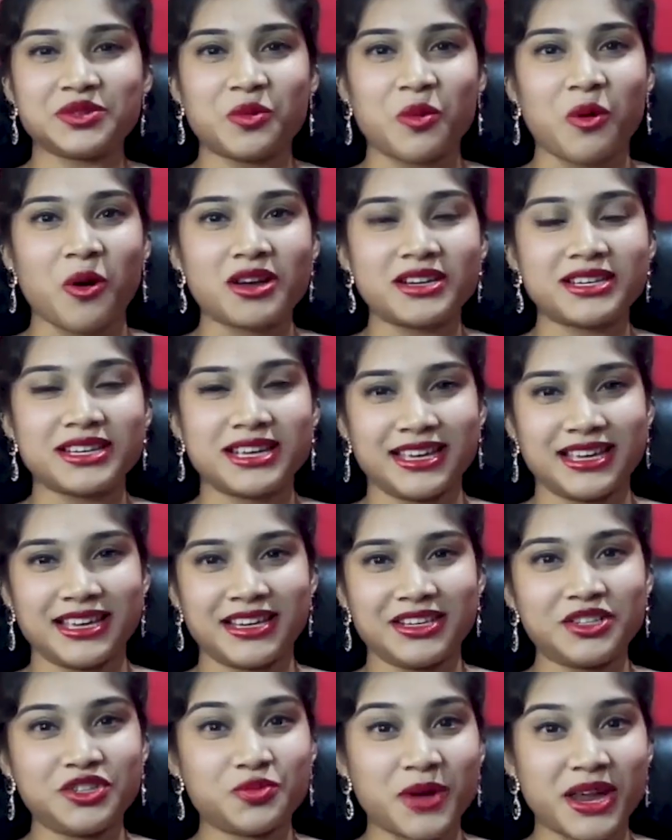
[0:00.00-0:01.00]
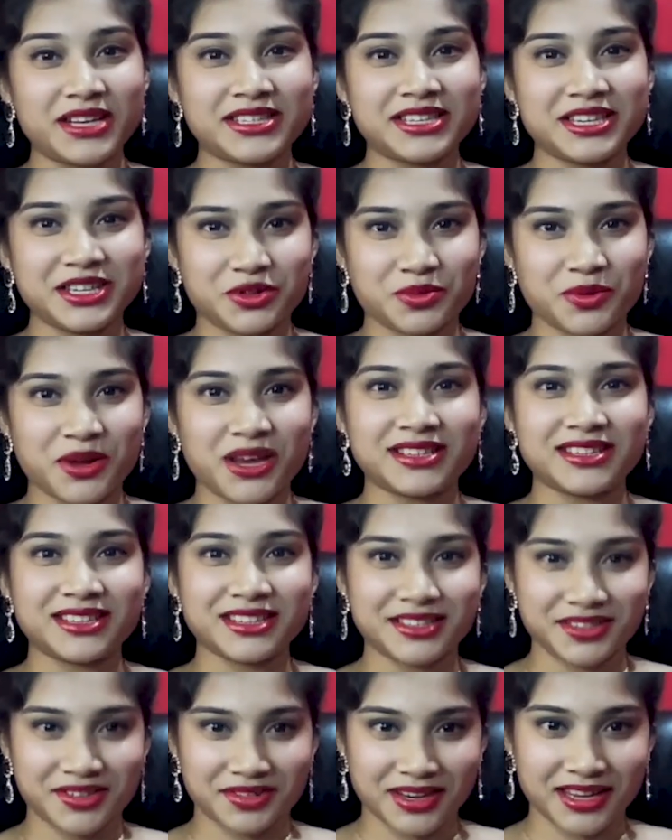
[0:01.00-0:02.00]
squad in
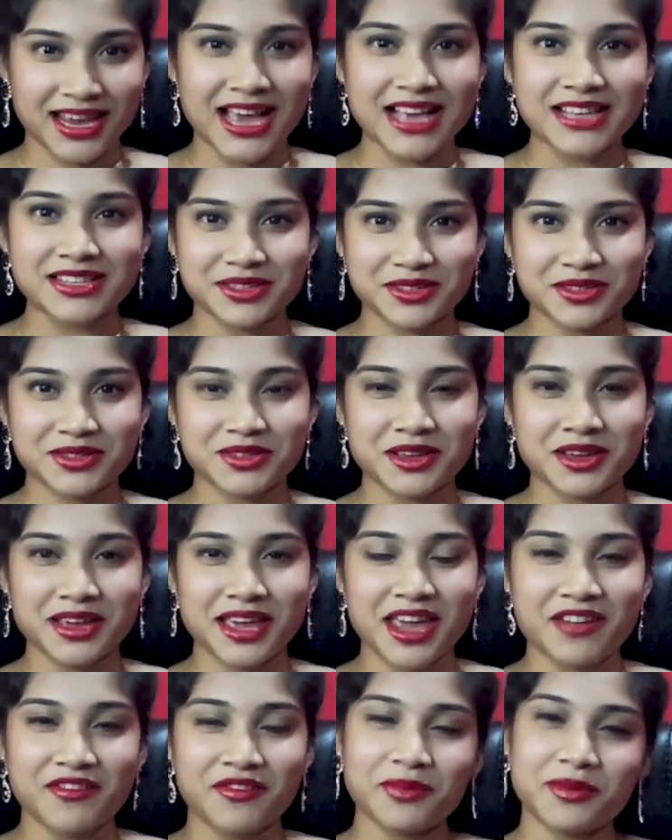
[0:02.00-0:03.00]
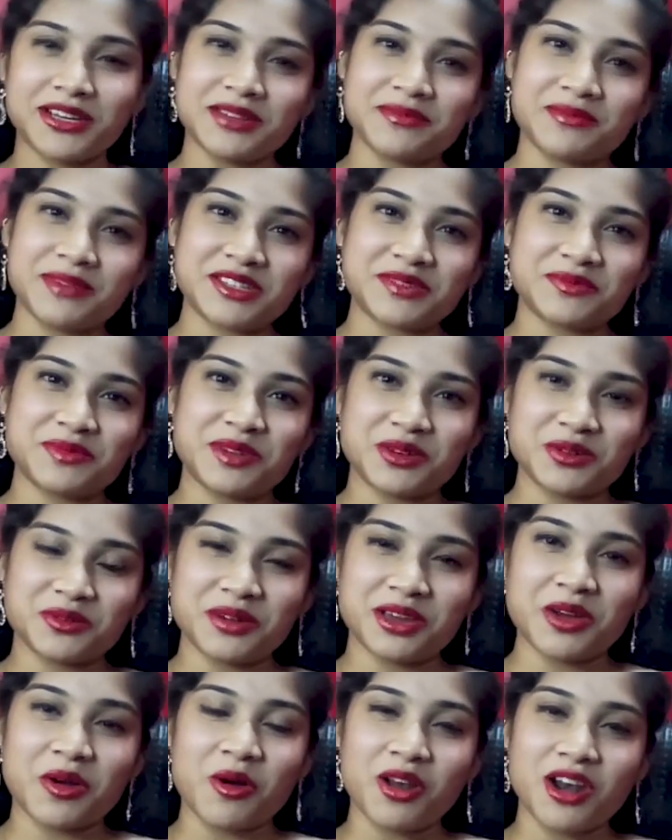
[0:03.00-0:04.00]
2023. As everybody must be
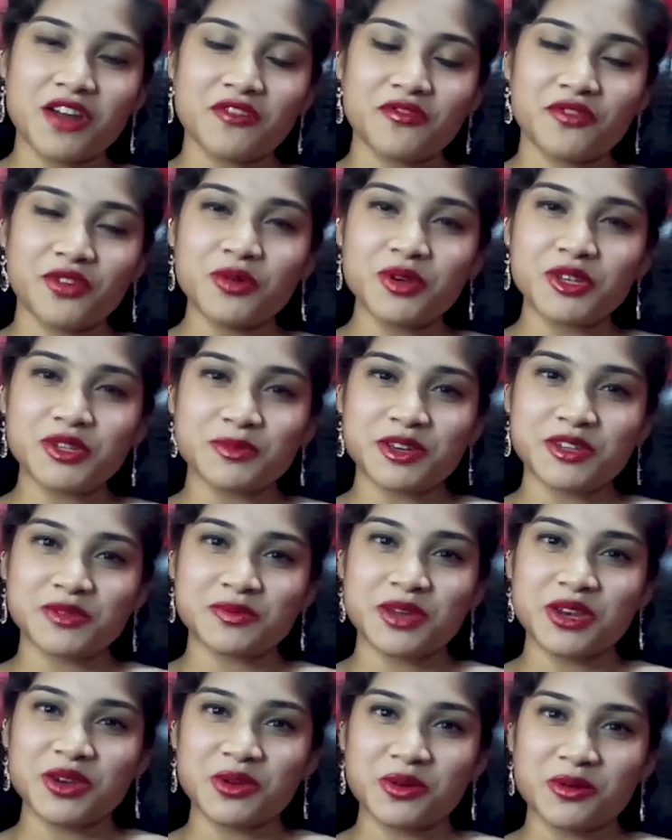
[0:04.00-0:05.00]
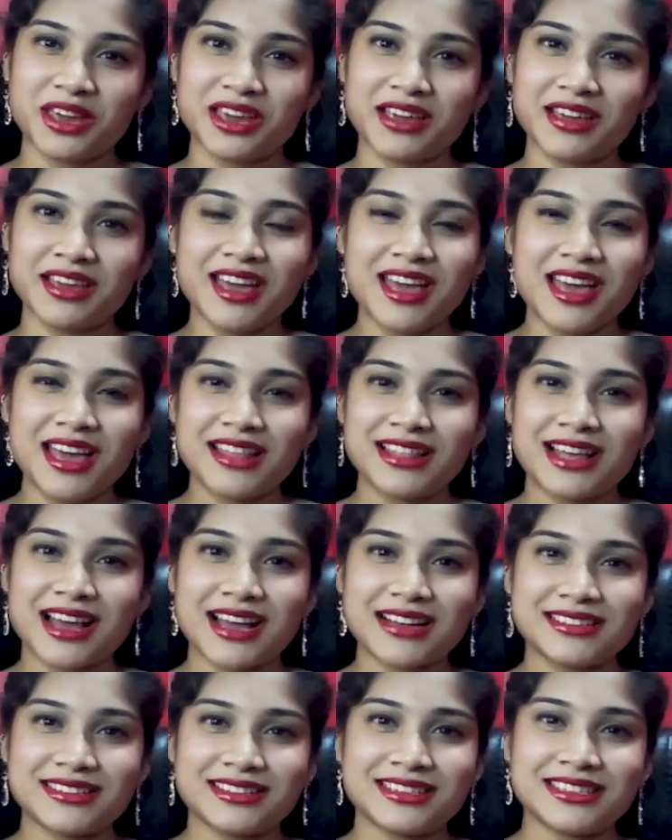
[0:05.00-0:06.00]
knowing, all our viewers must be knowing
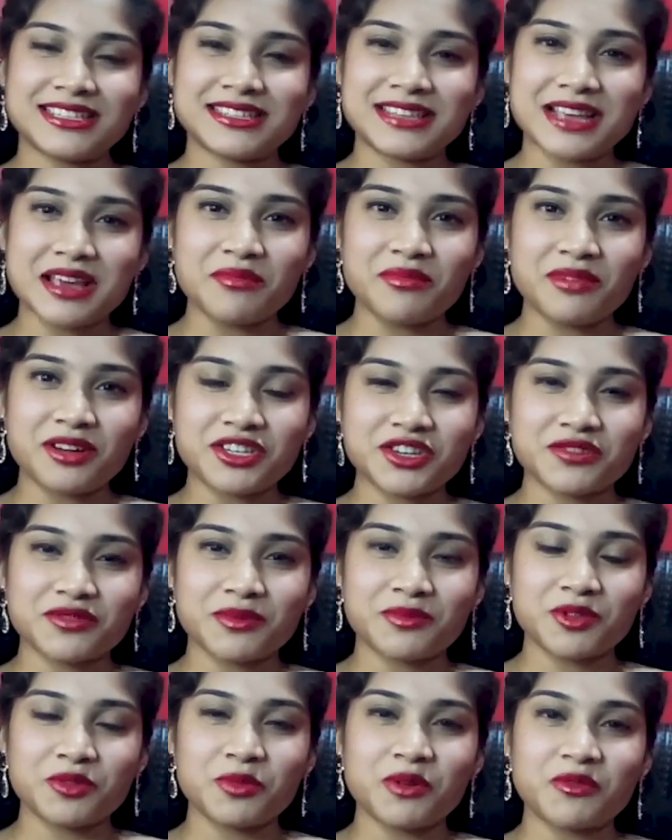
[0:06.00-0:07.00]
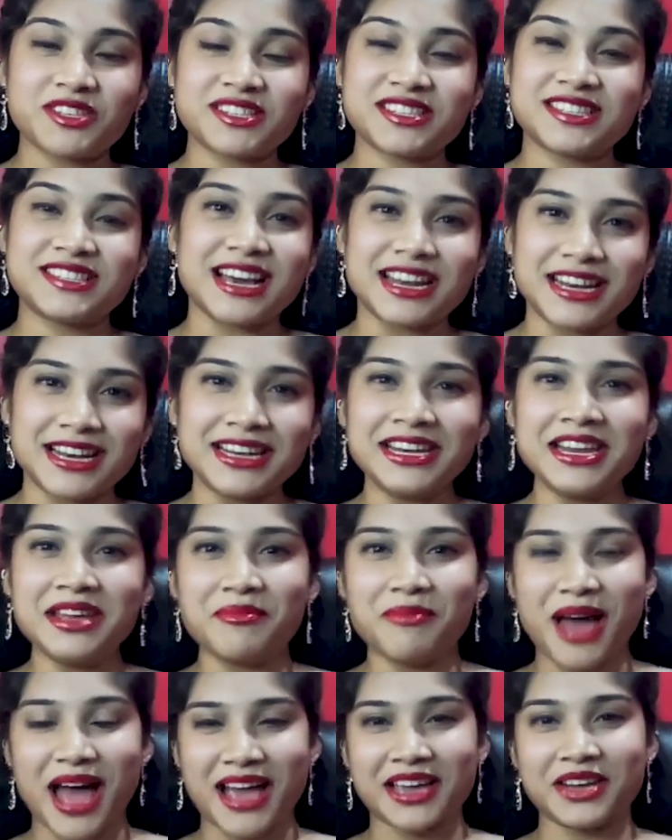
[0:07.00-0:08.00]
that December, Shivam Dube was suddenly
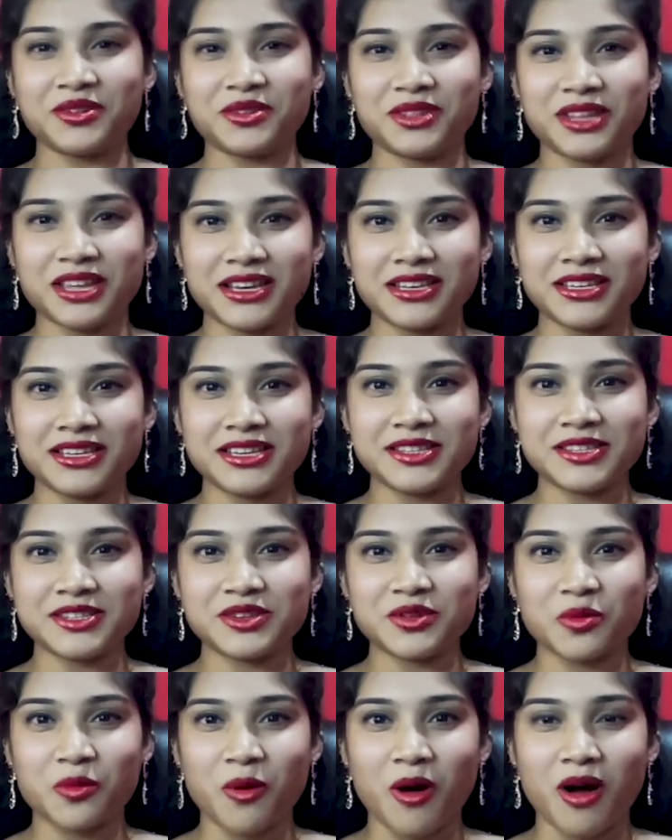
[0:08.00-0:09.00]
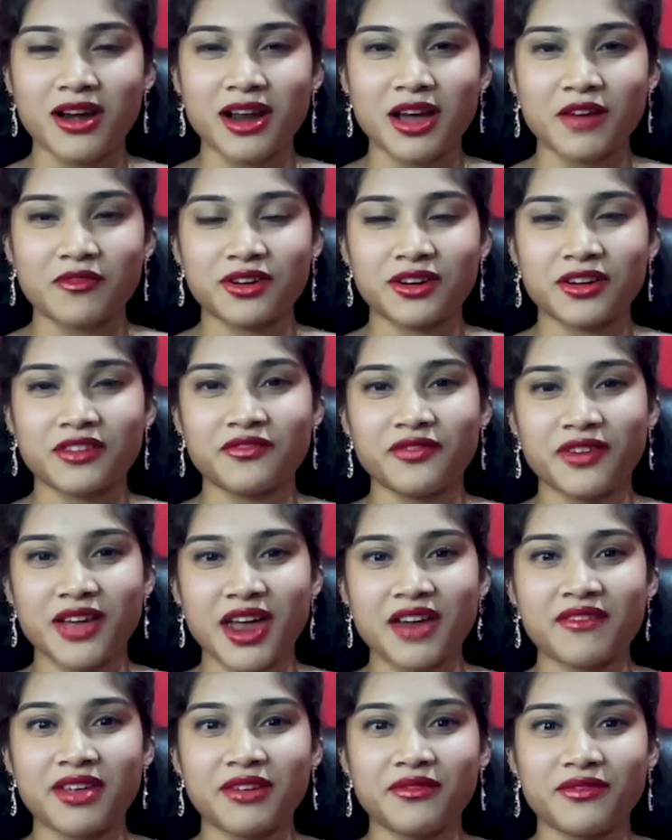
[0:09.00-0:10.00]
back into the Indian squad after a
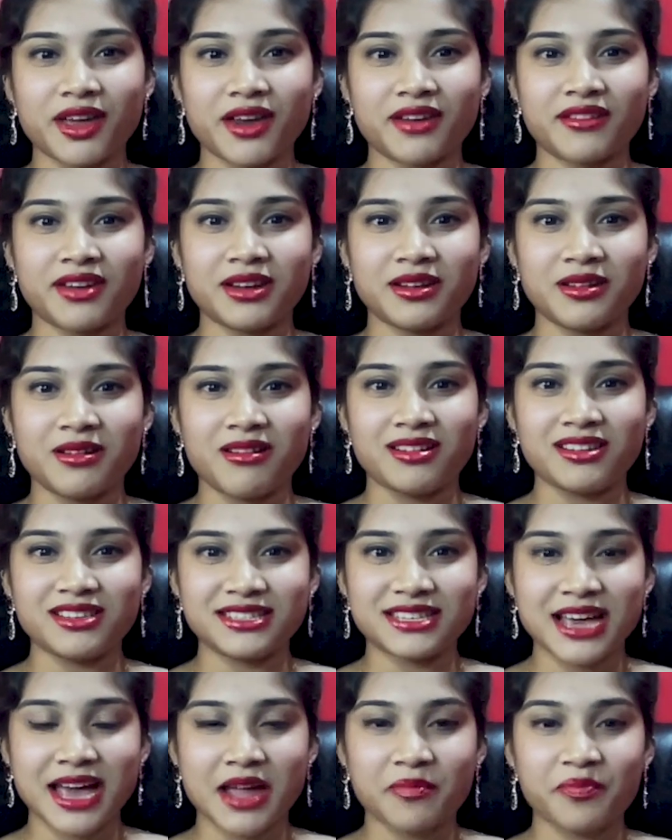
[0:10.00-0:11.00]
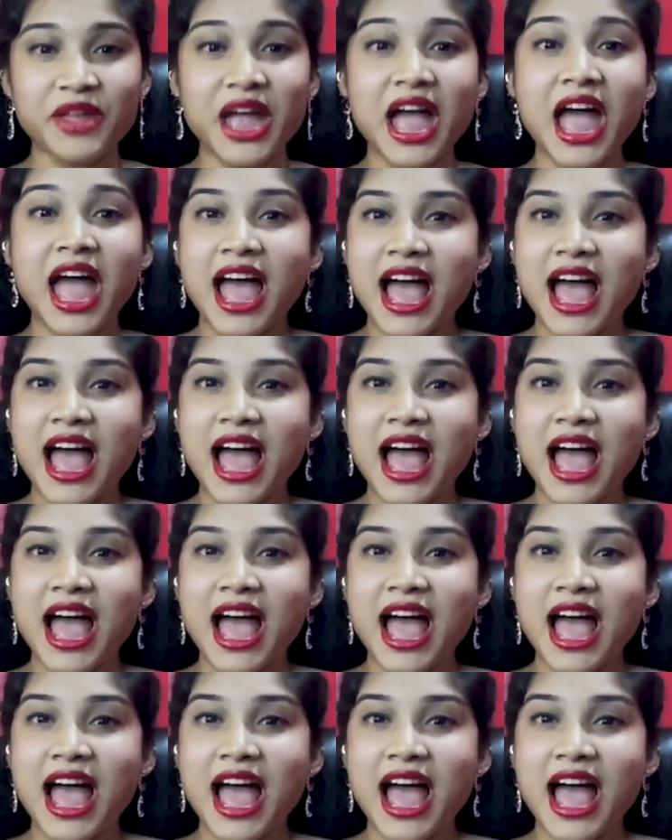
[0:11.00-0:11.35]
very, very long time.